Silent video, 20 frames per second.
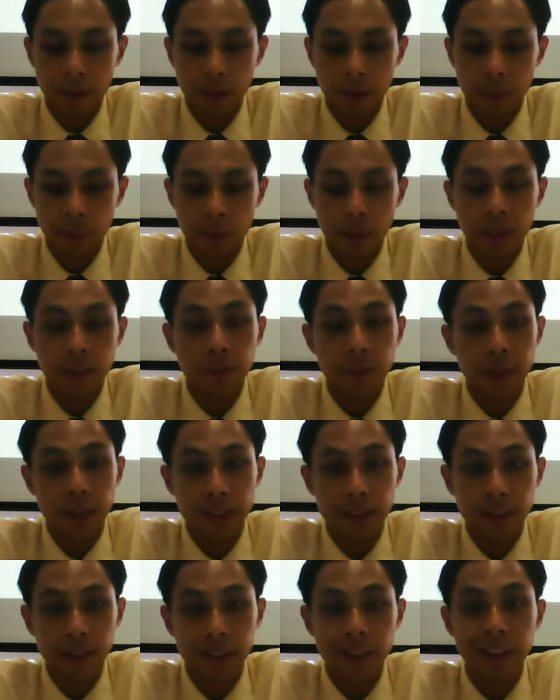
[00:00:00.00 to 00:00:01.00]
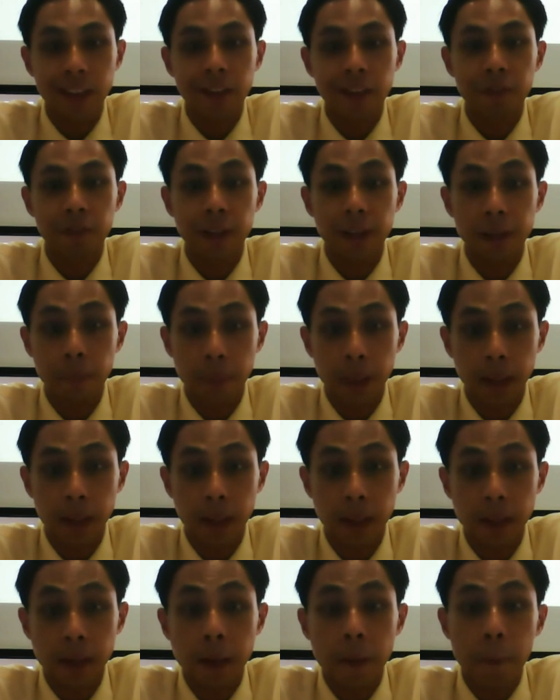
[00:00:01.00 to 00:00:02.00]
When they scratch, they start feeling
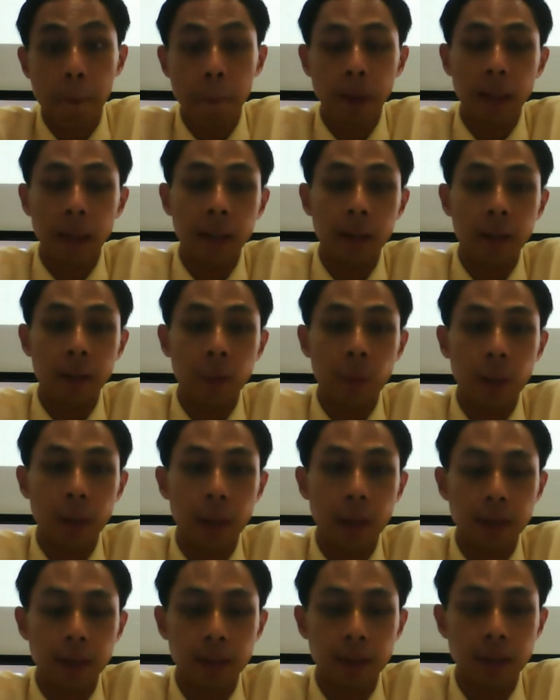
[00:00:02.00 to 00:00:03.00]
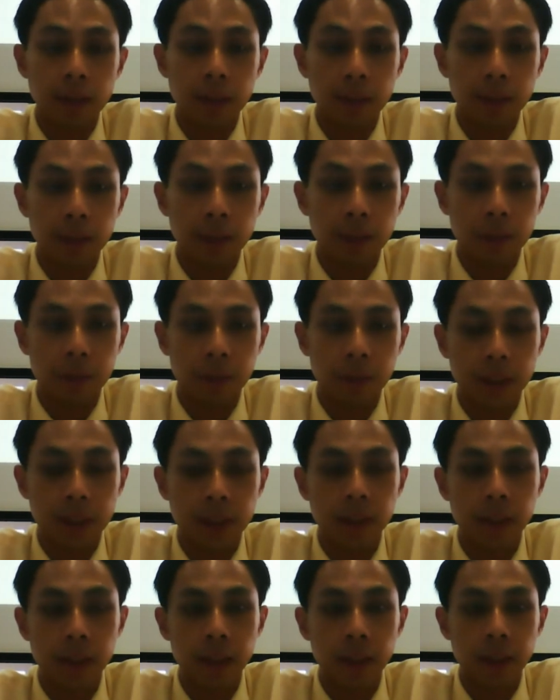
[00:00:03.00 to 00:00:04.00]
better. But in a way, actually, the
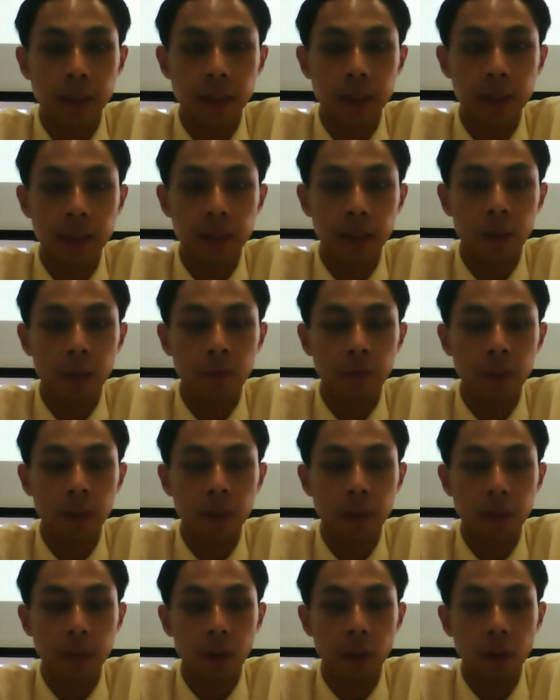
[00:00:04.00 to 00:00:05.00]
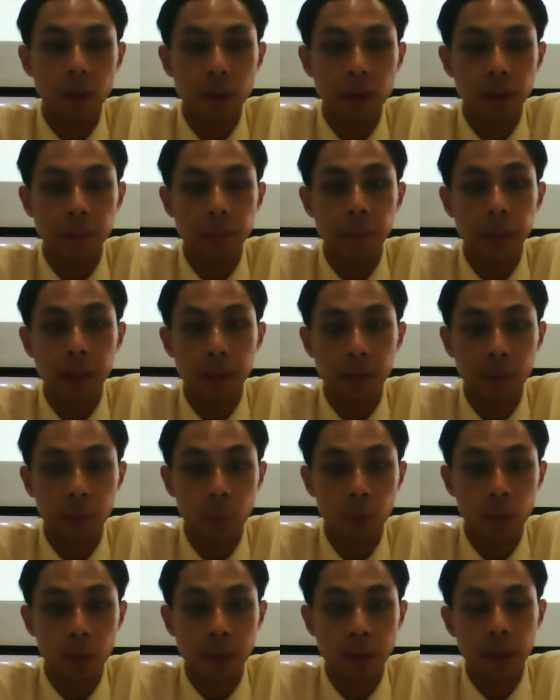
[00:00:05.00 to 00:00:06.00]
scratching actually over the long term makes it
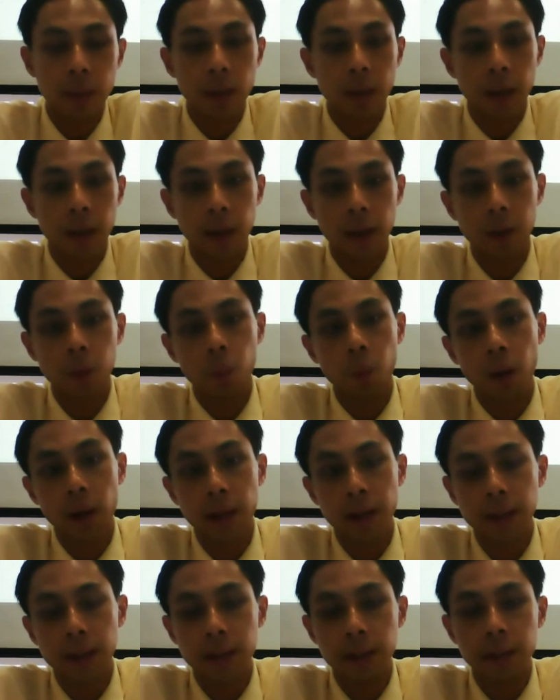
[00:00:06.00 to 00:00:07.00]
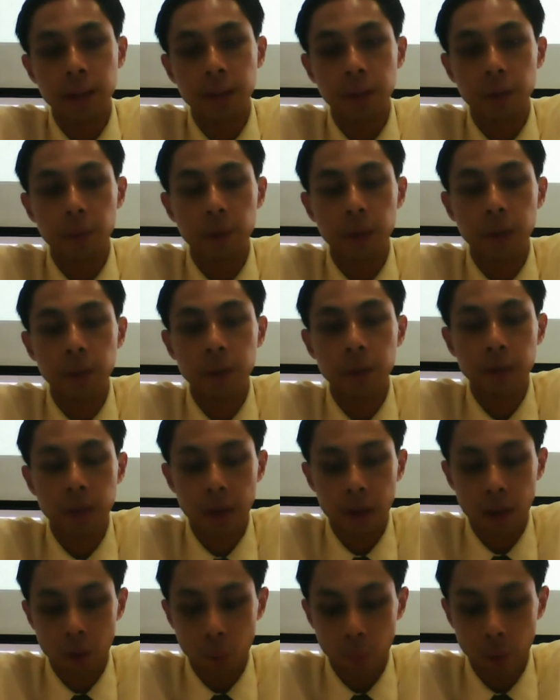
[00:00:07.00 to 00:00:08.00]
worse. Why is it so? Because
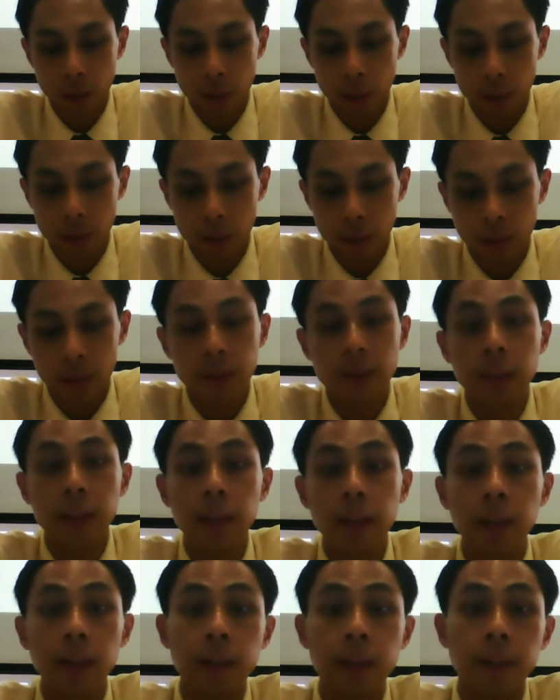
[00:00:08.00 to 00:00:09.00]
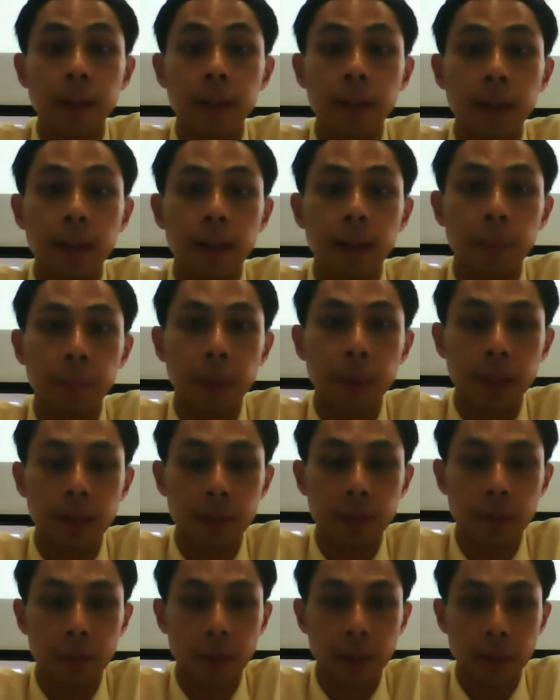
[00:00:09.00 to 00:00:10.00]
when the skin itches and the patient
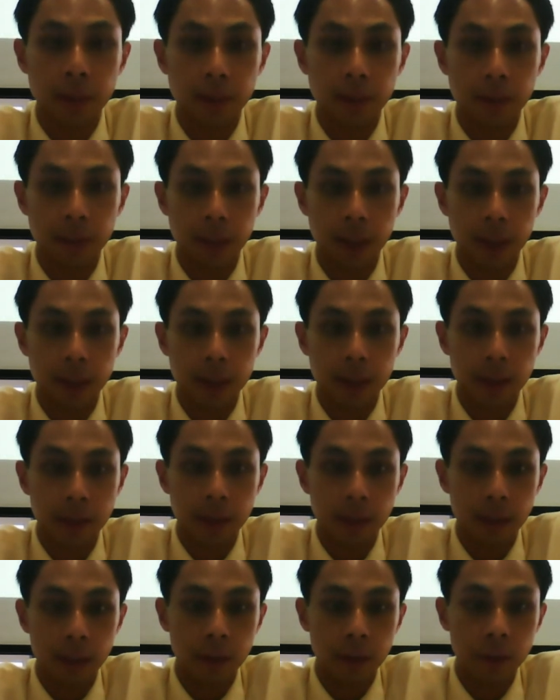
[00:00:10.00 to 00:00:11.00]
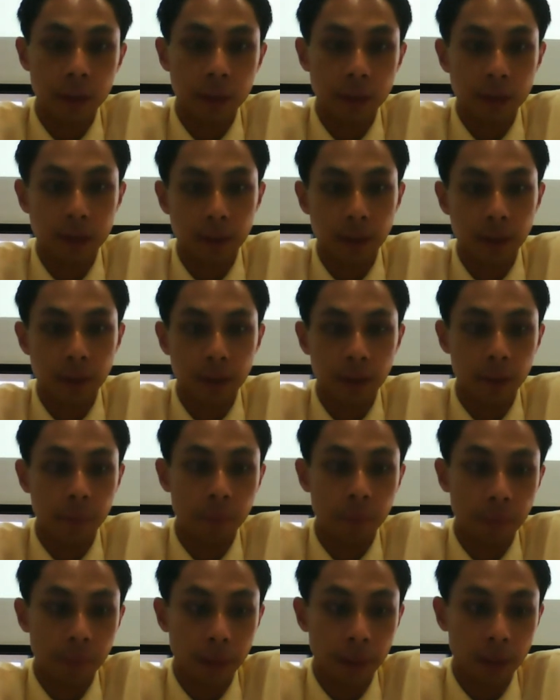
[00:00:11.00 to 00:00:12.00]
scratches, it actually induces
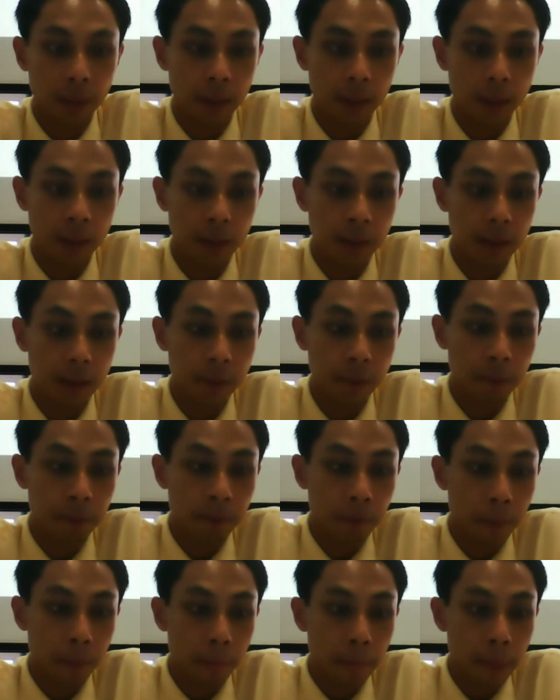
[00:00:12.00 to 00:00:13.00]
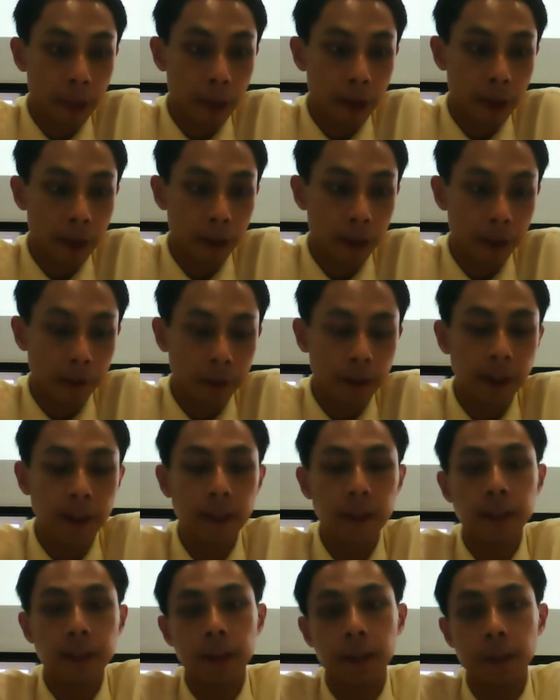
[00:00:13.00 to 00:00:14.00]
it
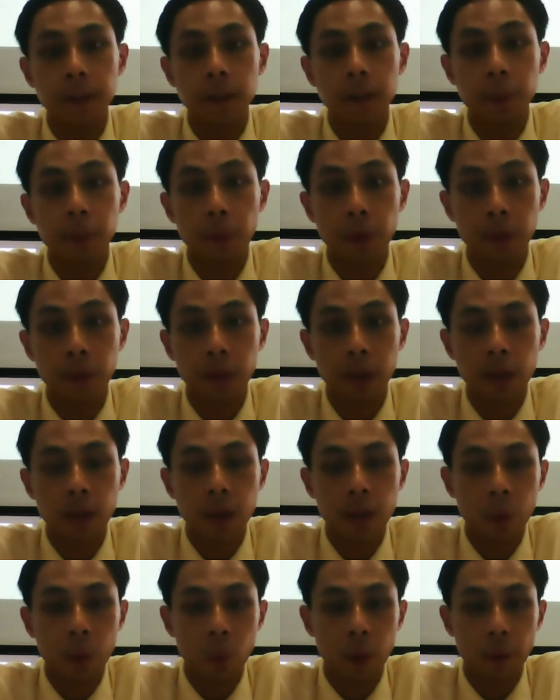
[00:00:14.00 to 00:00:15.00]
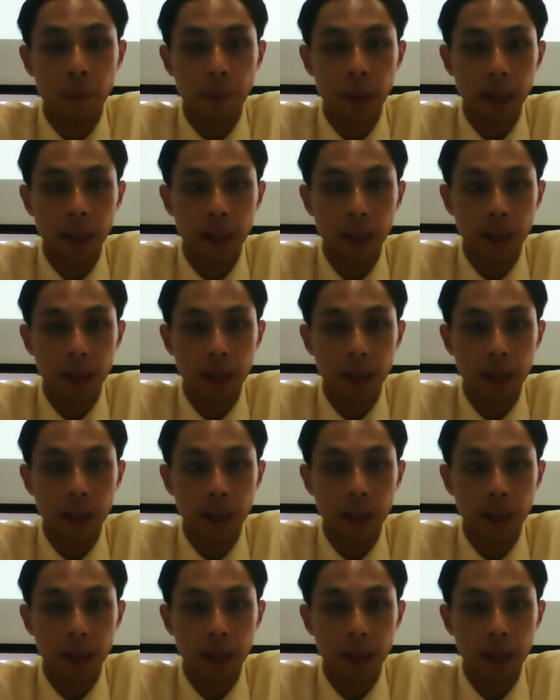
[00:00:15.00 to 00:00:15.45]
triggers a response whereby